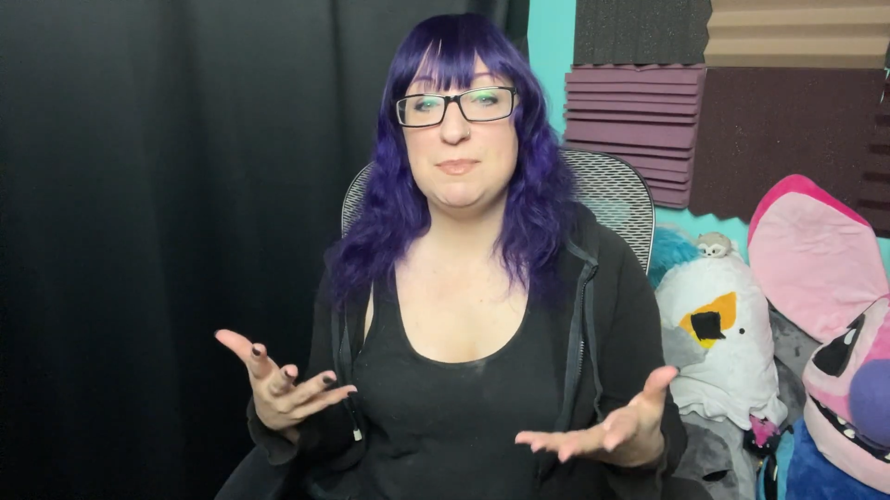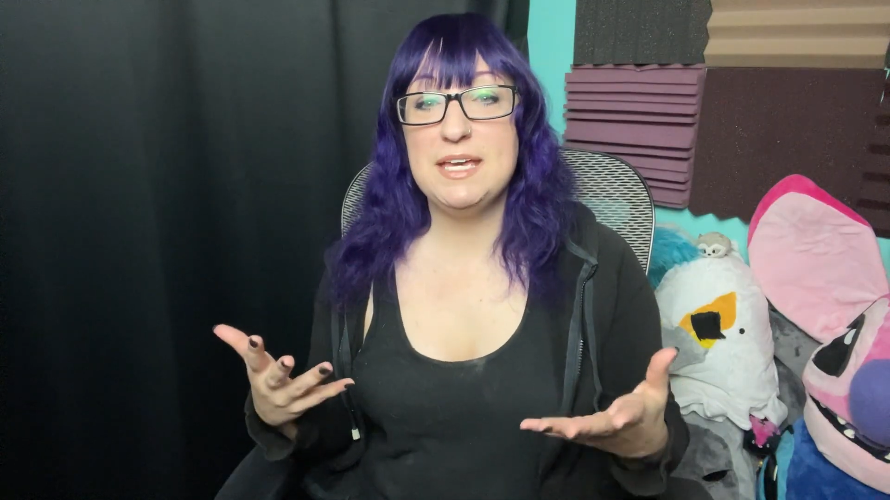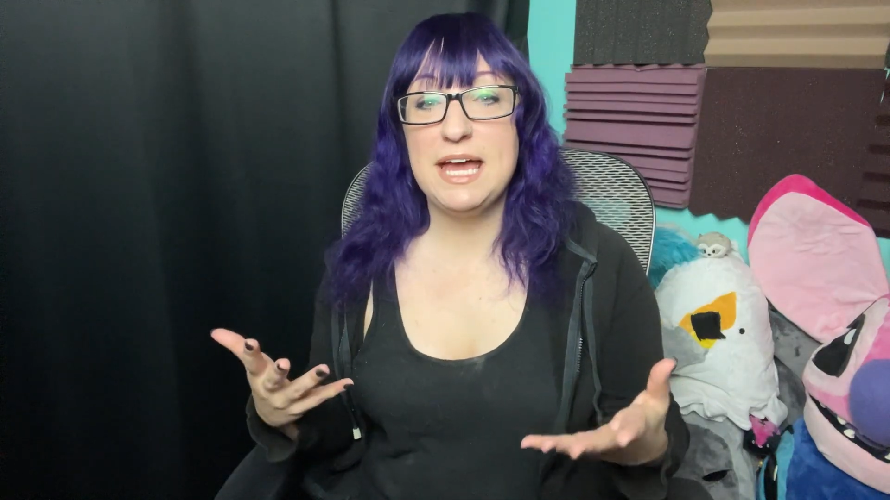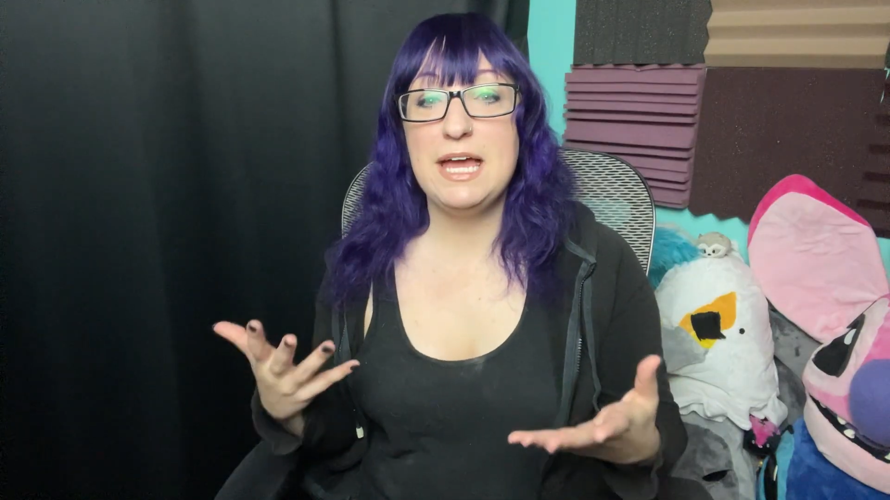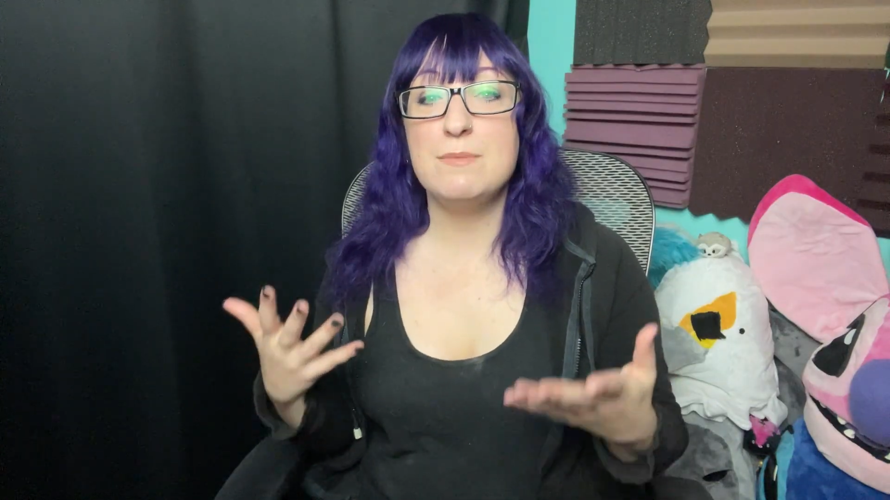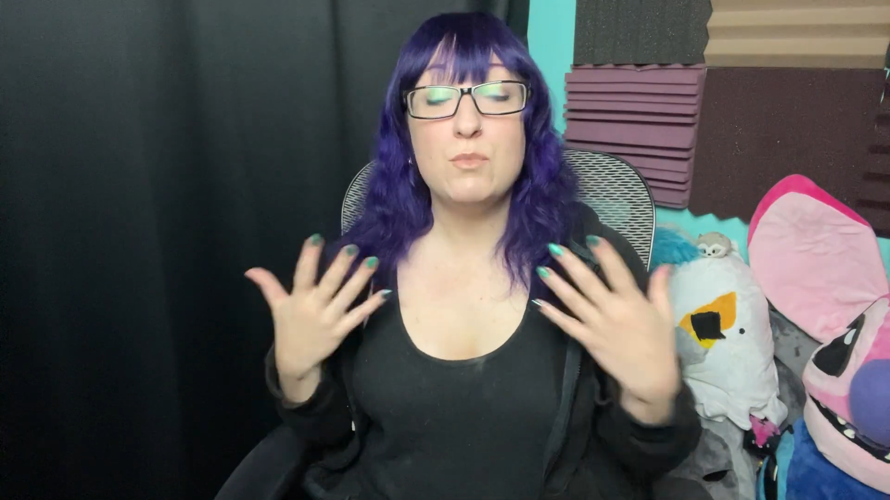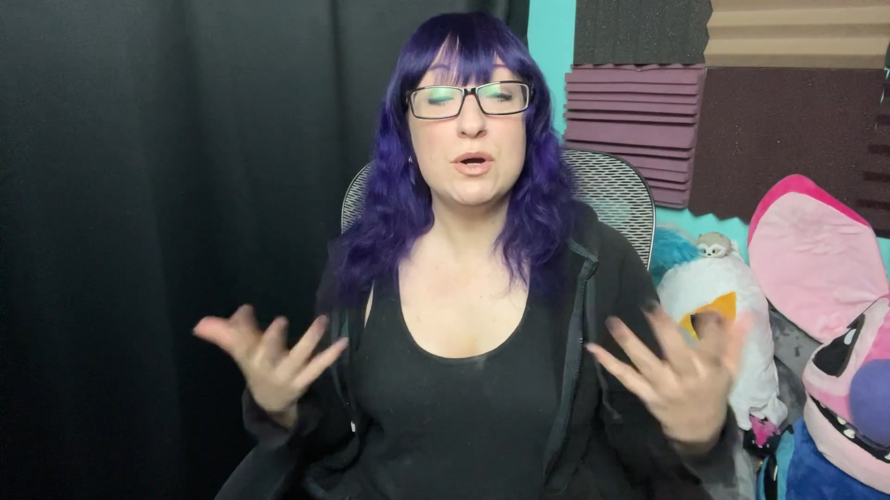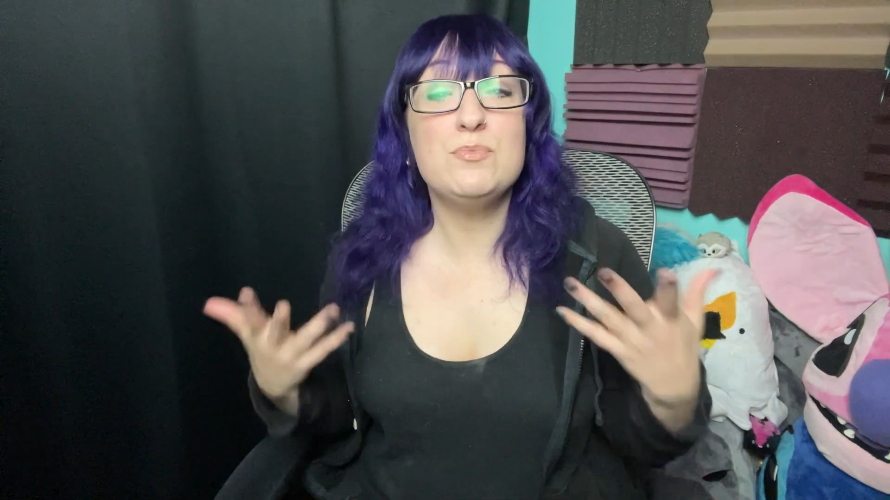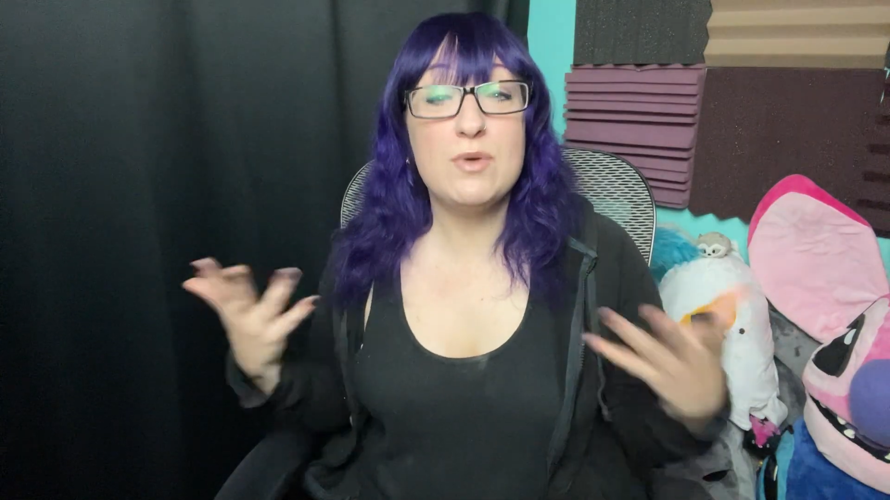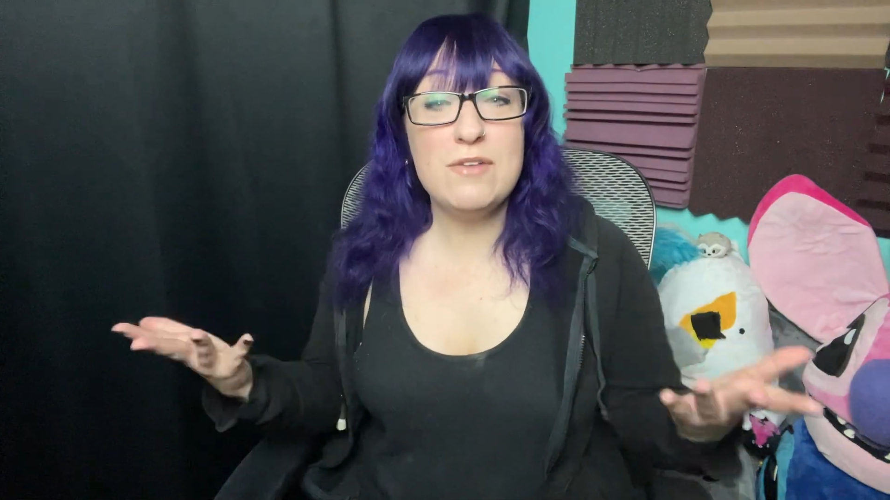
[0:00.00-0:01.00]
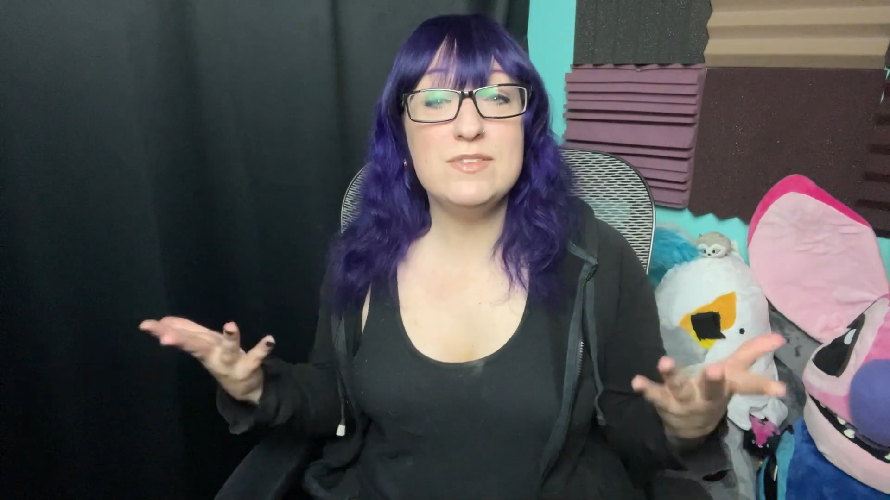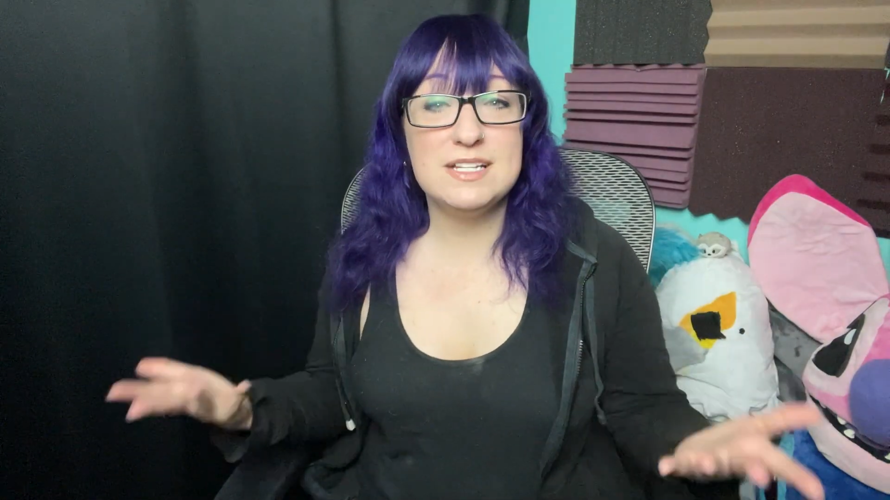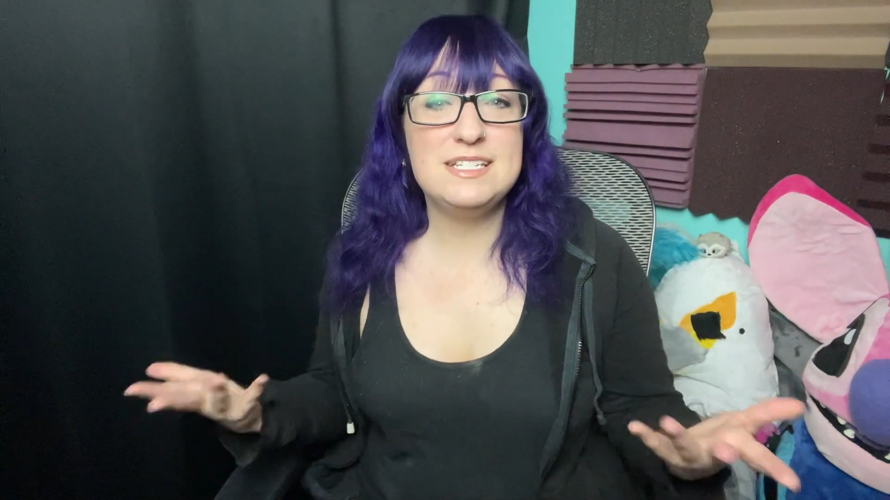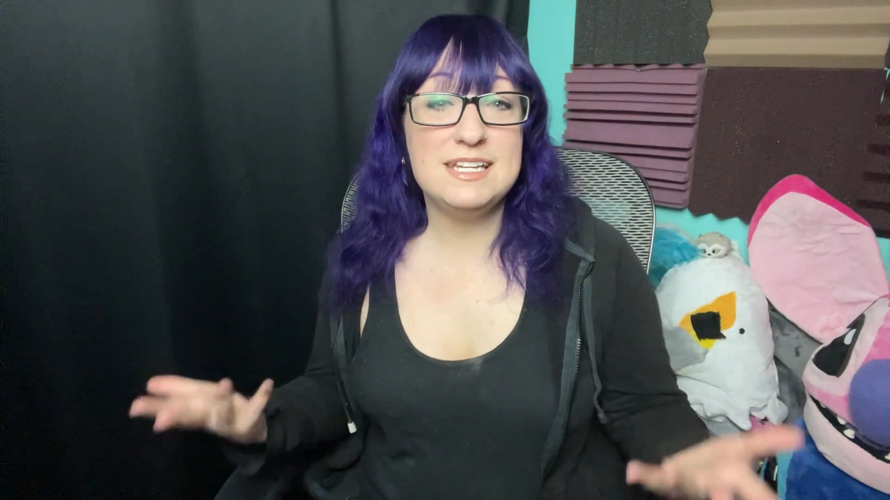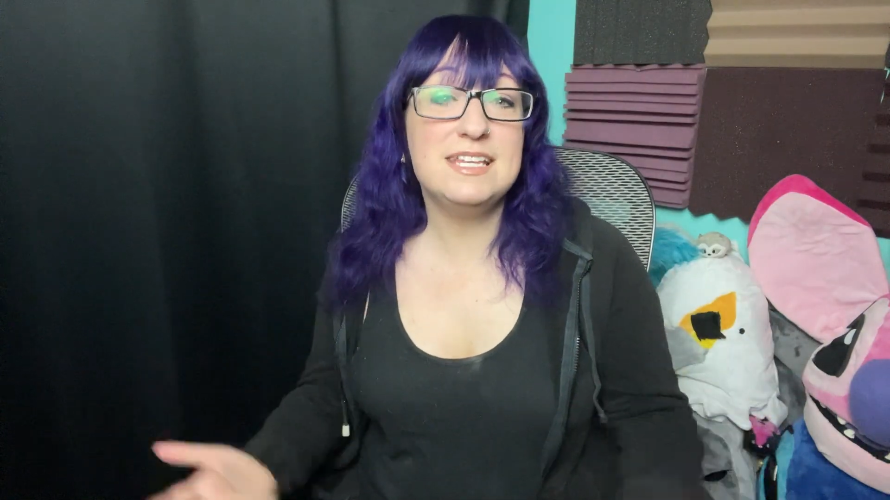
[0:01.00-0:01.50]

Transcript: became more prevalent